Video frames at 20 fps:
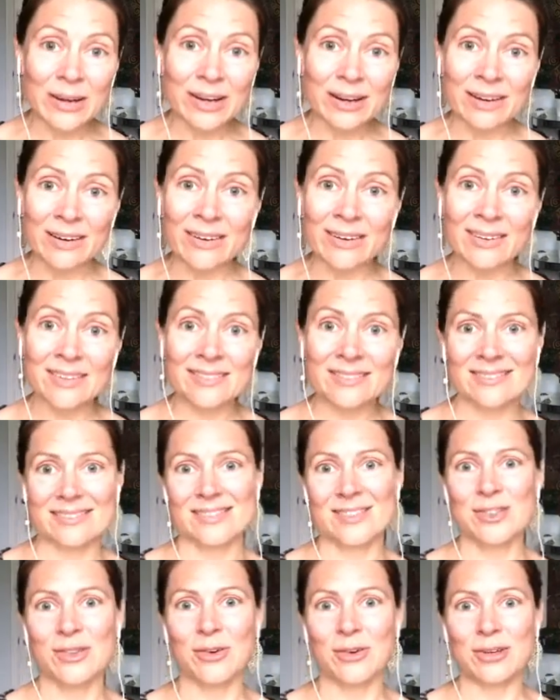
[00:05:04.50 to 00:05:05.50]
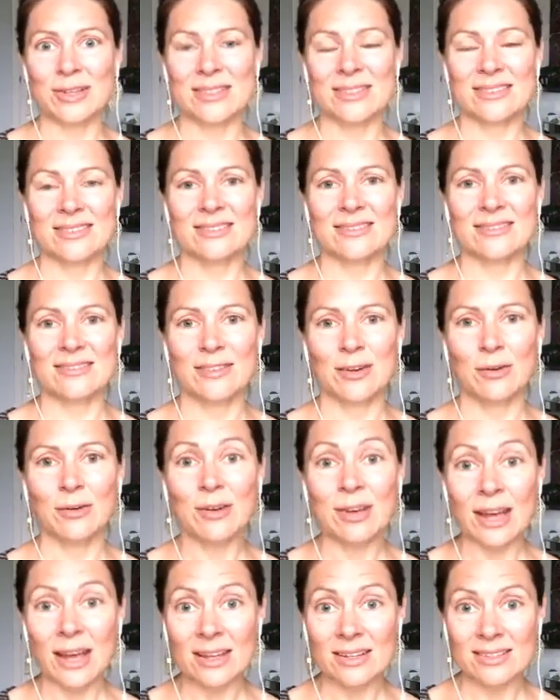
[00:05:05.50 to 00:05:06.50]
where choice
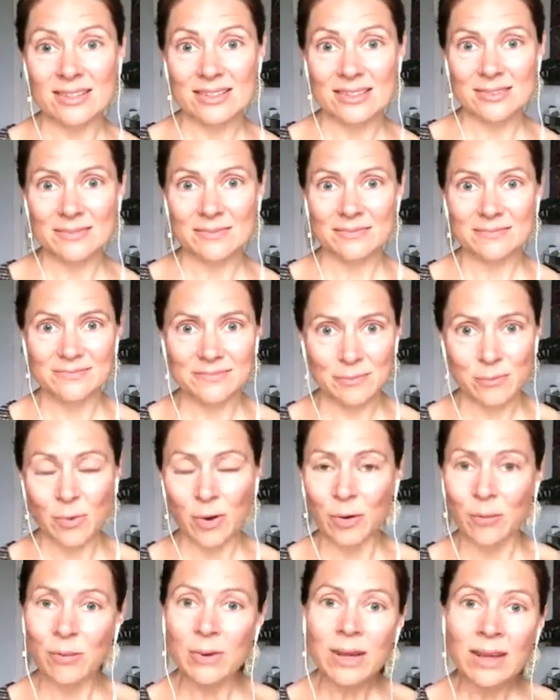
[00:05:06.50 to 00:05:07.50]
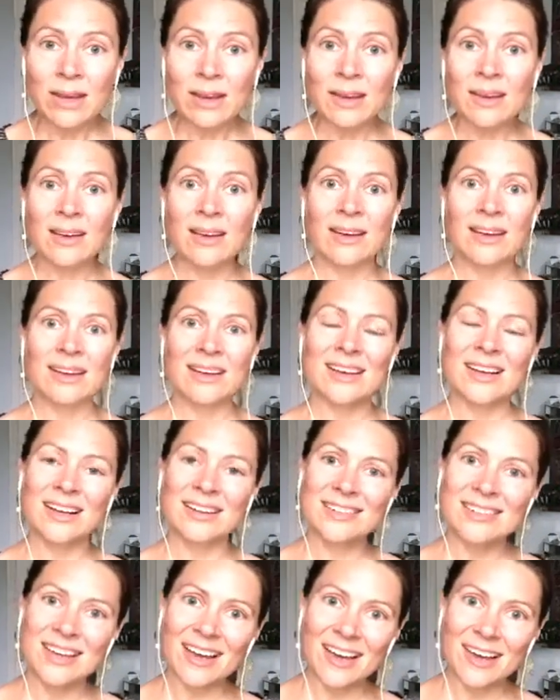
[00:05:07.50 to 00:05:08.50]
creates, where we
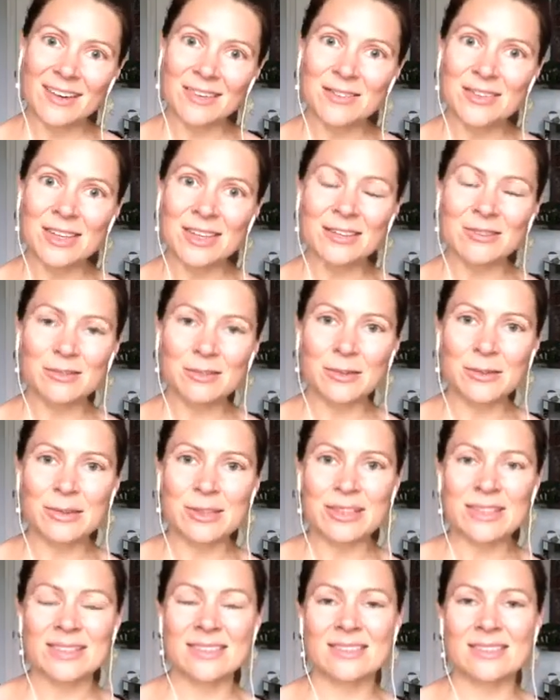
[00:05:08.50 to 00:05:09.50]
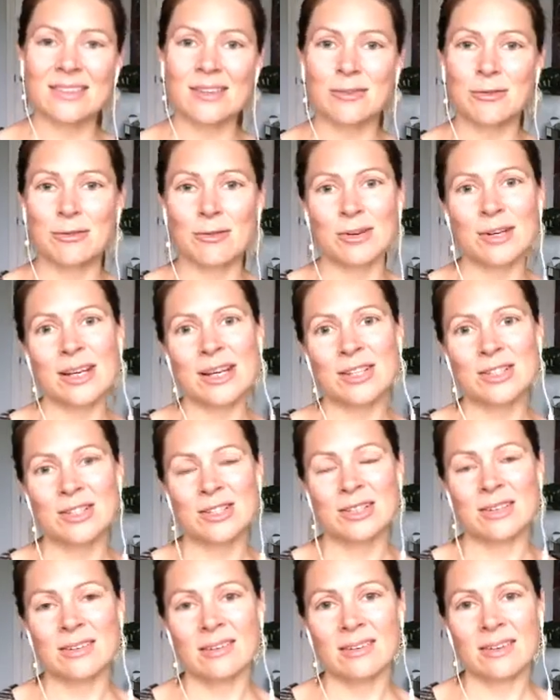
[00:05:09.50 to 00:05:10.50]
get to have the influence of
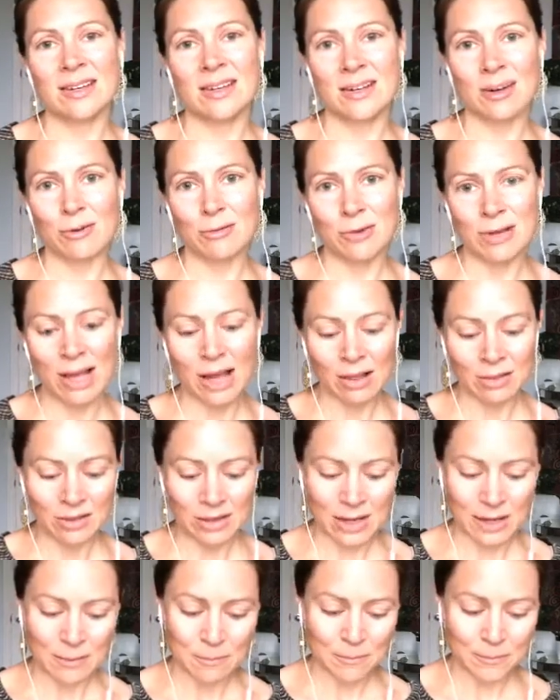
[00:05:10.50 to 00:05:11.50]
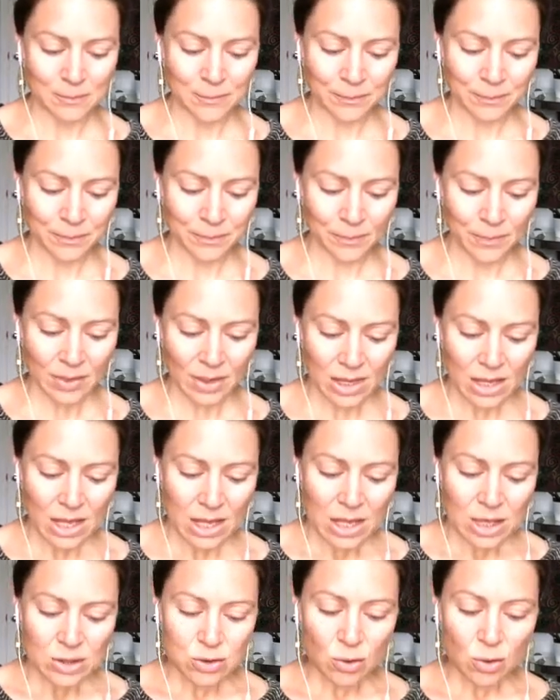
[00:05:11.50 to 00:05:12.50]
creation in our reality.
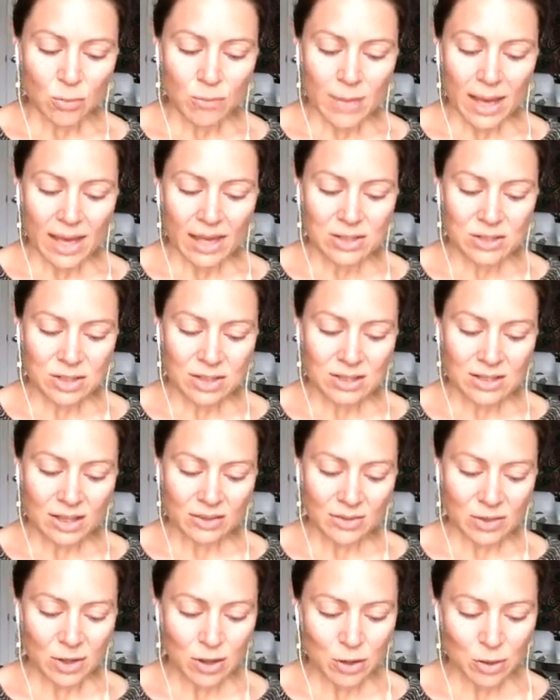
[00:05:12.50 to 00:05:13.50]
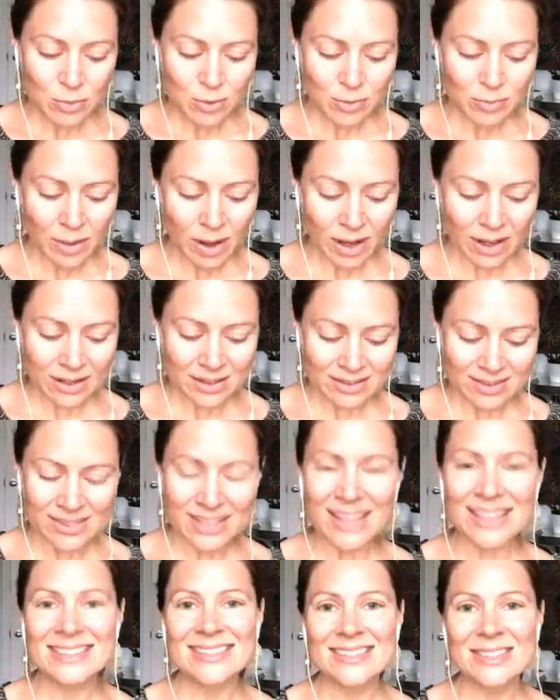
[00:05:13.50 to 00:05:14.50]
So imagine that the human mind,
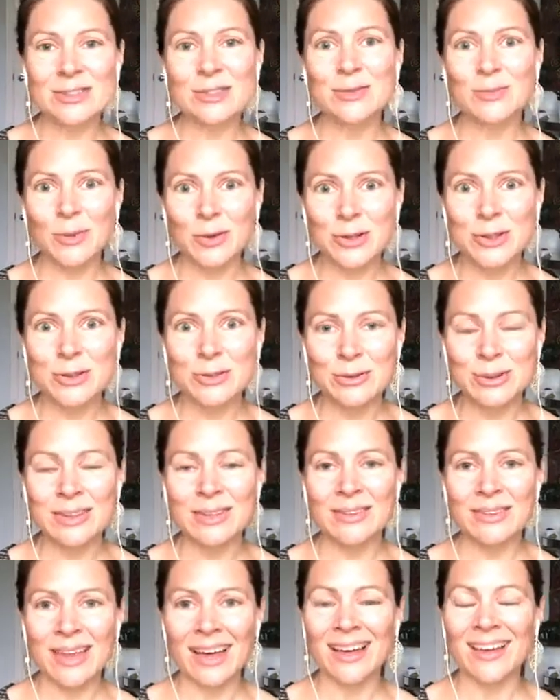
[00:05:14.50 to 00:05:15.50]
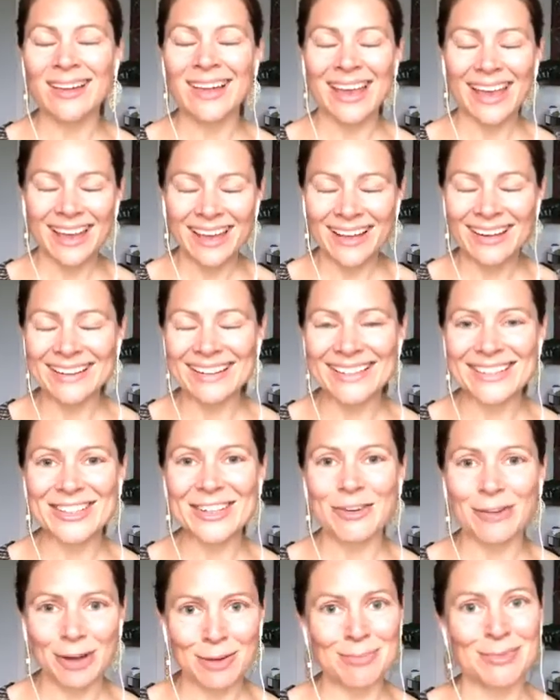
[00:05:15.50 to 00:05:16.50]
yes, there's more to it than that, and it's
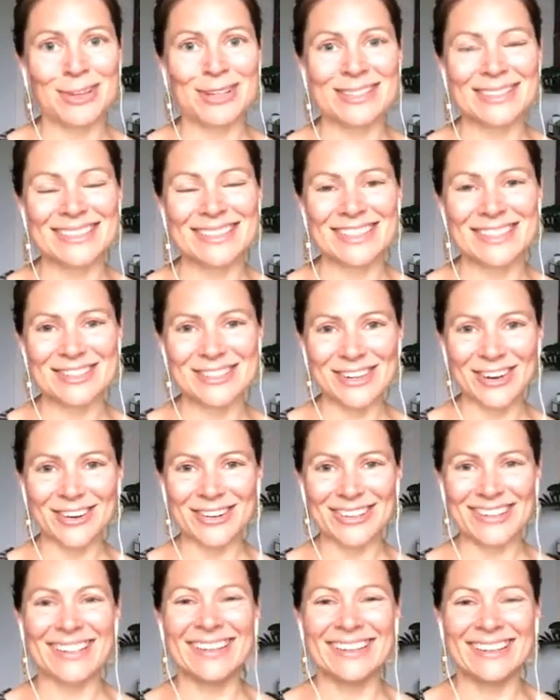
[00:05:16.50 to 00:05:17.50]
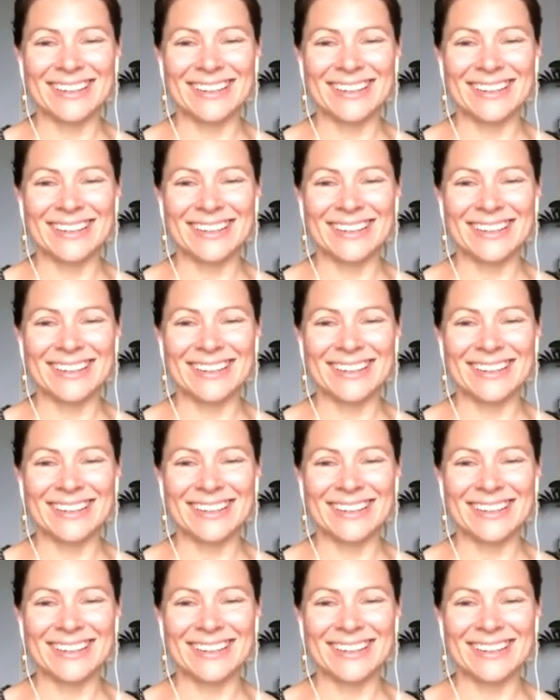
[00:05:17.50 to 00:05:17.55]
a great place to start.